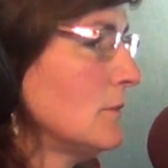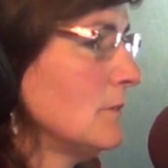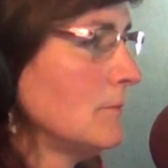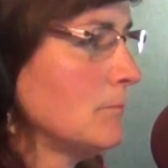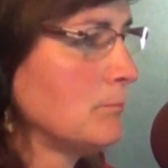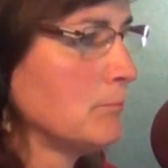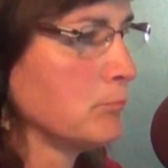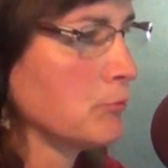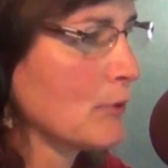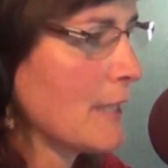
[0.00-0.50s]

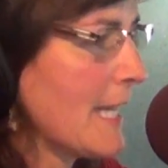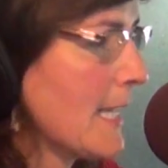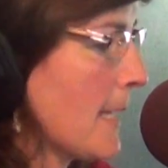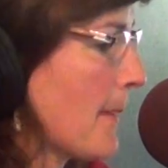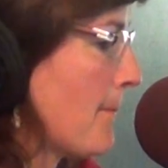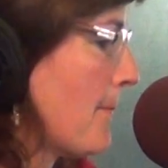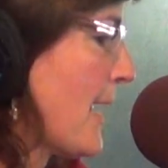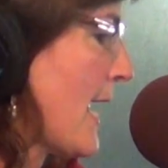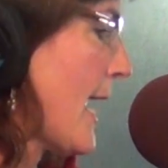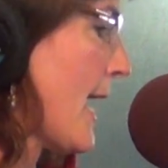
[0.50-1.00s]

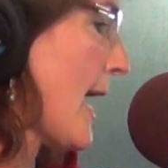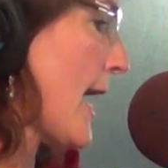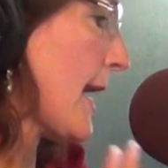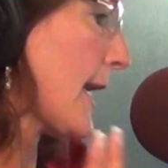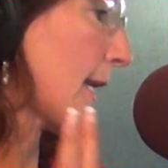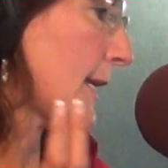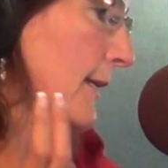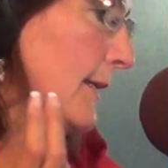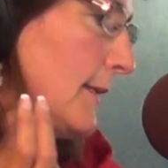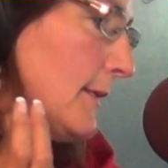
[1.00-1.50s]
bring
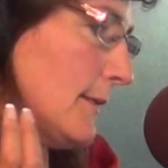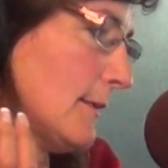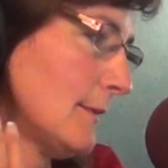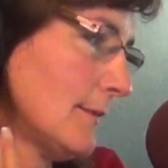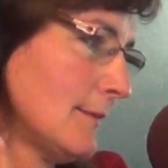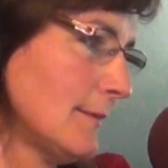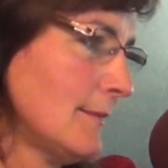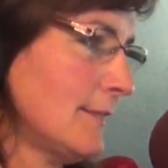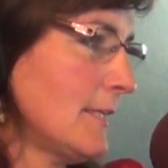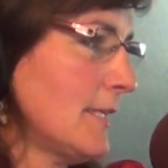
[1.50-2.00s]
back
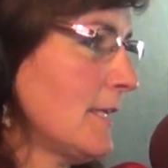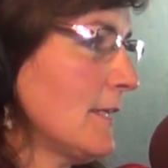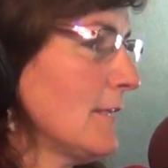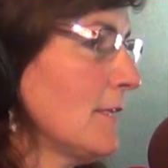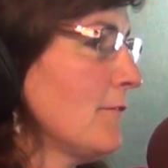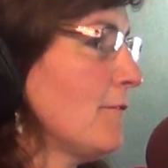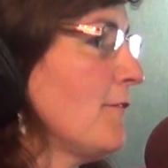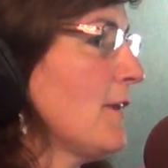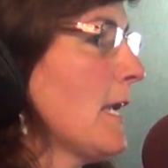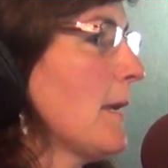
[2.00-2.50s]

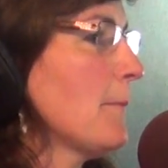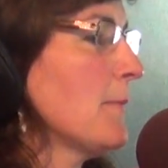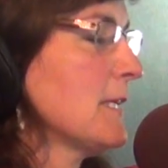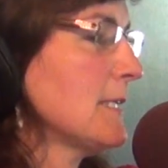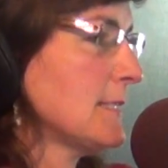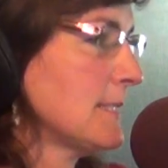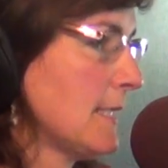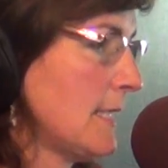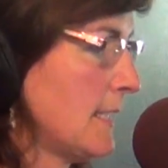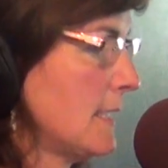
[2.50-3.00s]
the
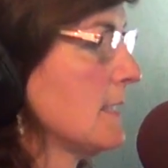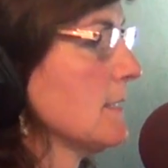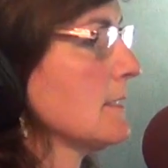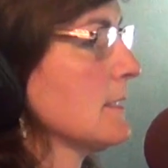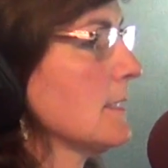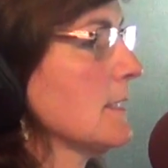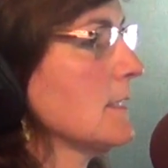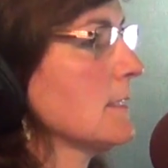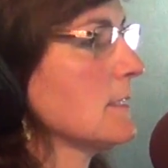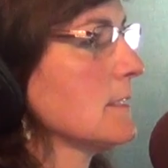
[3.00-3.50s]
family's
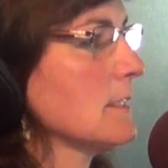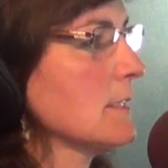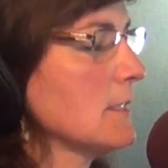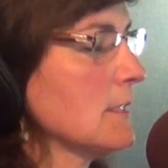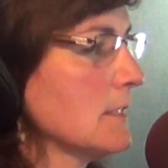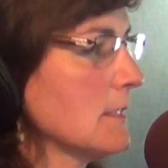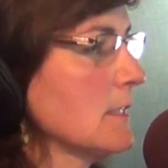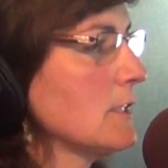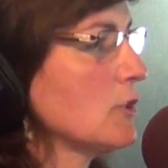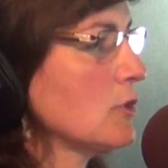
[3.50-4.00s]
innocence to
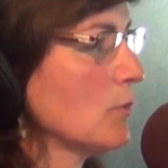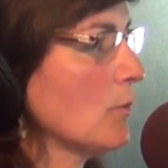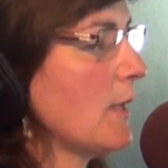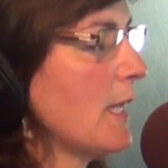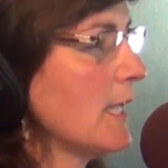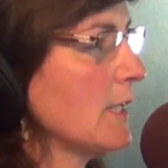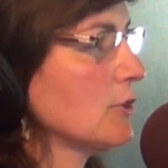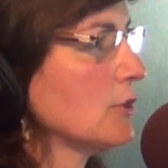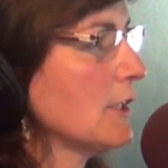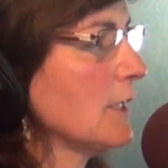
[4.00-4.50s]
the
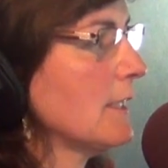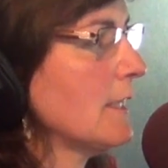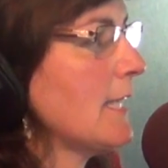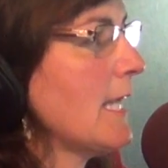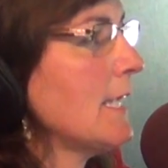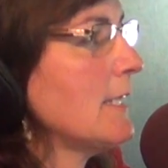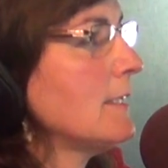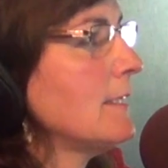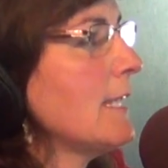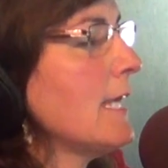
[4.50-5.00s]
situation.
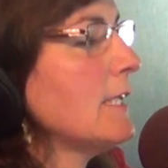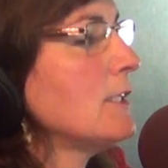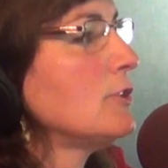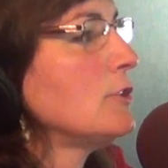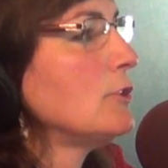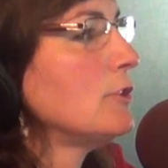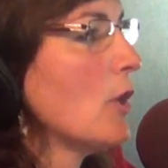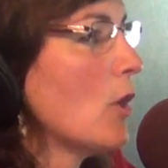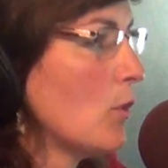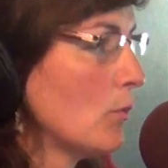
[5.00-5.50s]
They
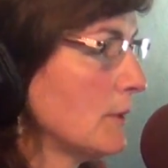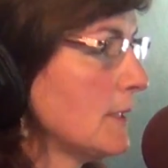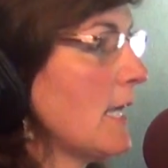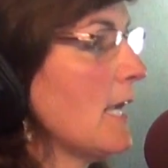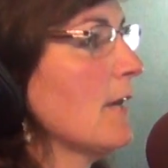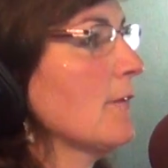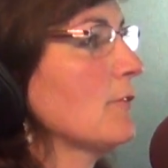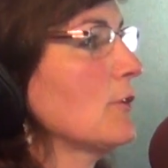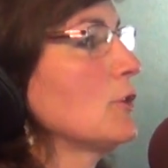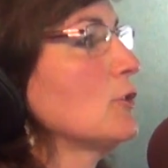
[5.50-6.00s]
don't
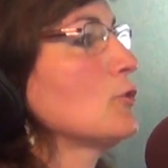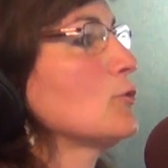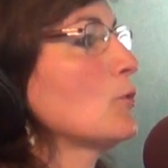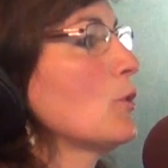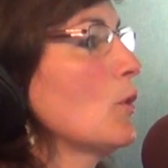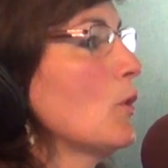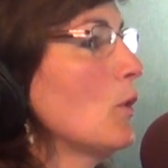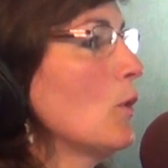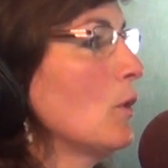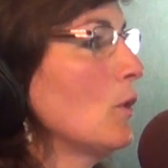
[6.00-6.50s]
have
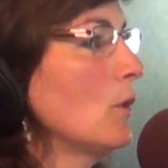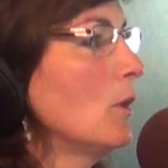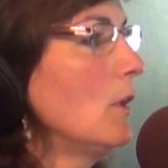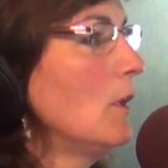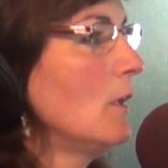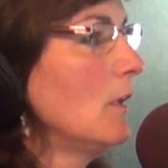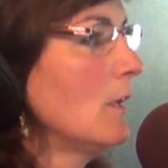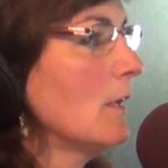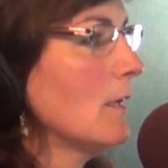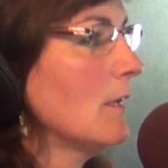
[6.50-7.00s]
control
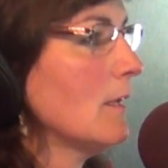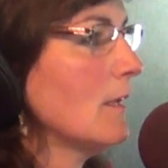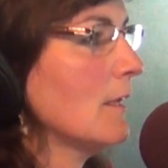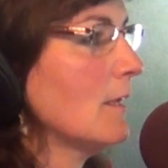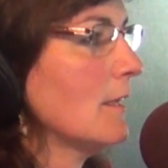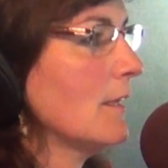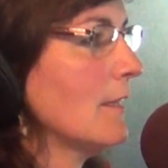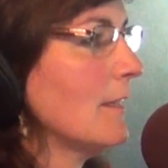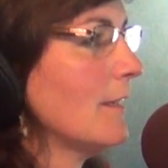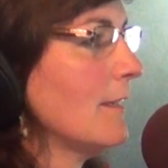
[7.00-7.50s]

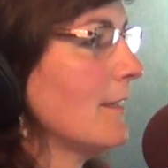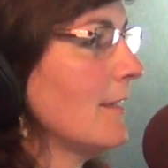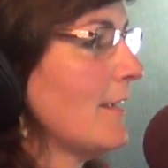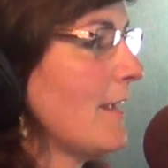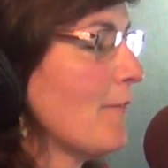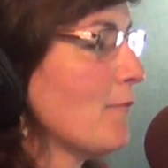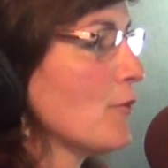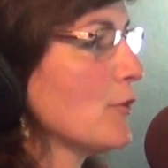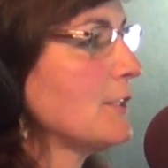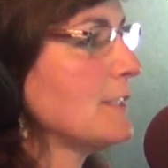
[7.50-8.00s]

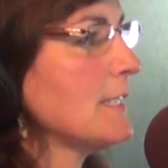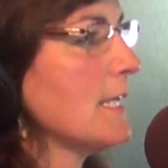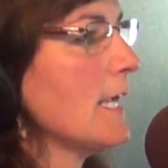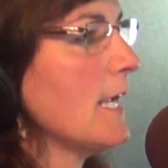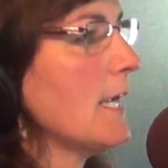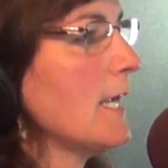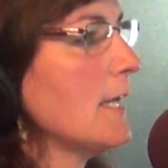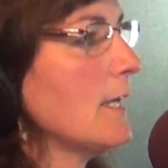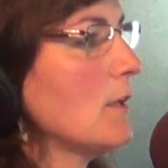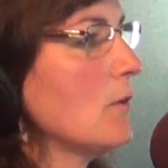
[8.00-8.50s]
every
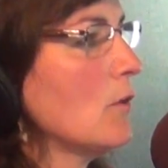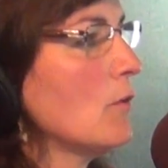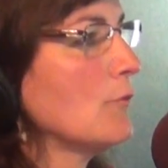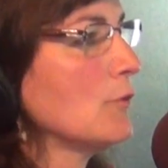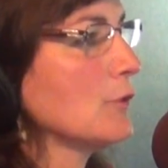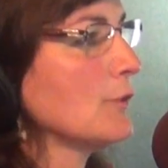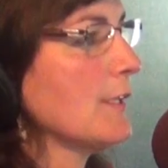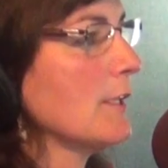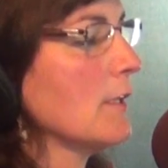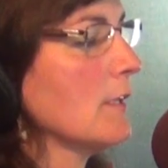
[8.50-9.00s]
day
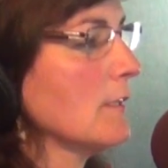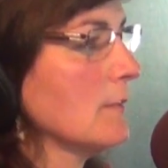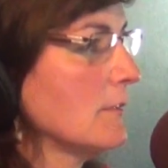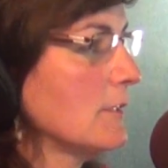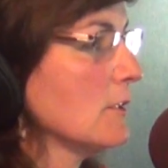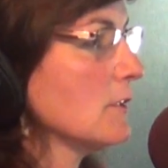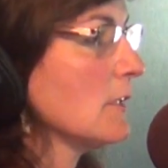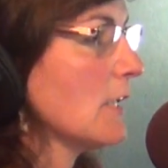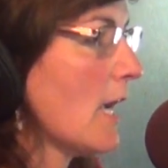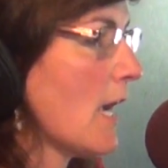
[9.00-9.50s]
over
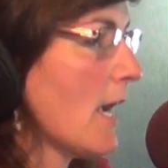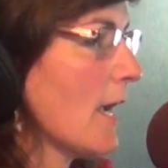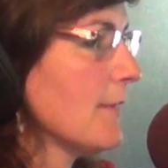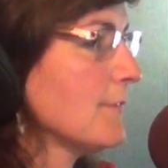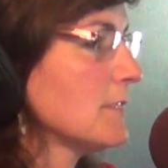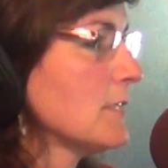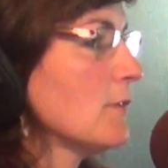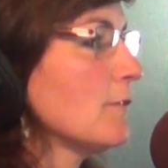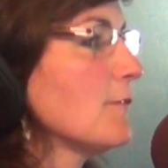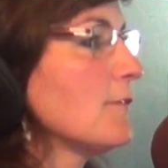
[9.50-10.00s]
their
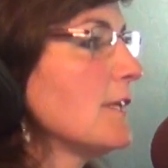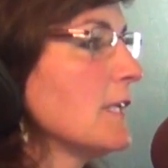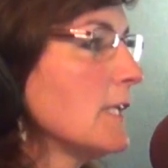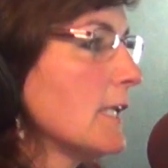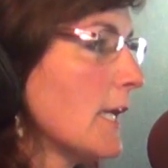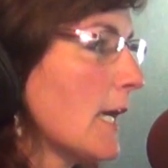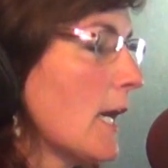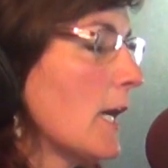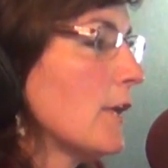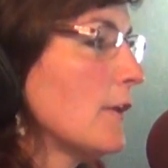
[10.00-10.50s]
lives. They're
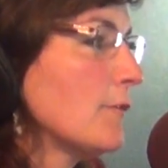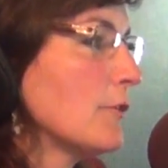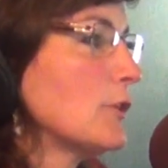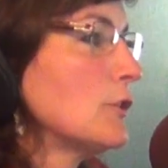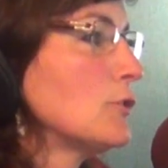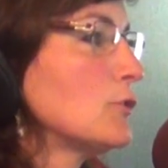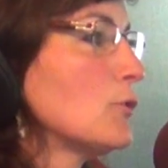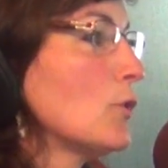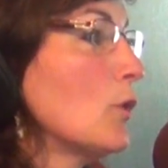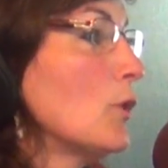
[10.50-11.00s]
feeling out of
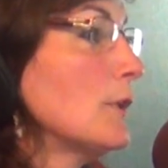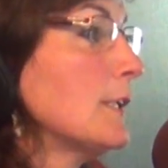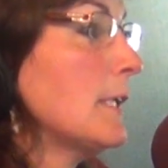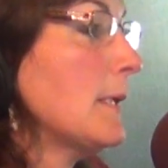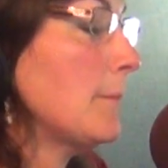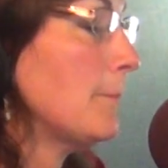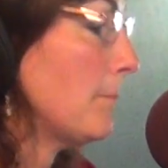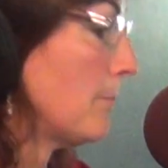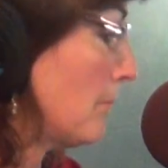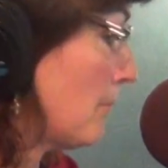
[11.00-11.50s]
control, and
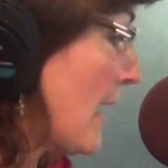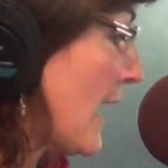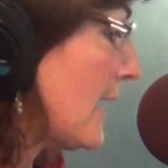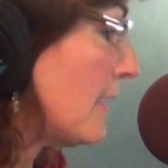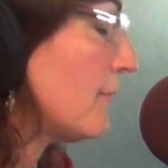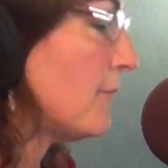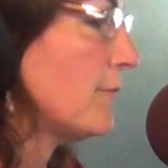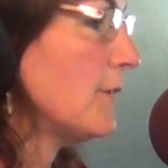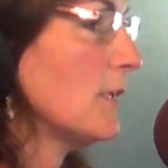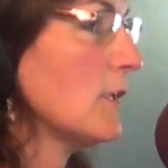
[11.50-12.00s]
they
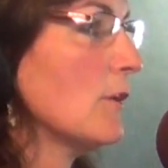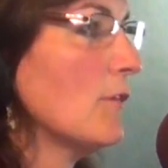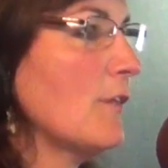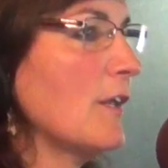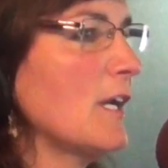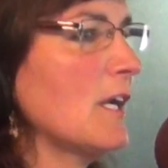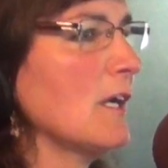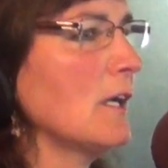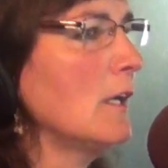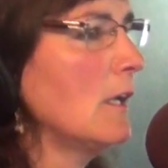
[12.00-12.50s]
might feel
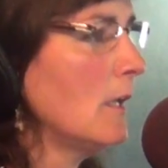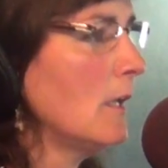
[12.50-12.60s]
that a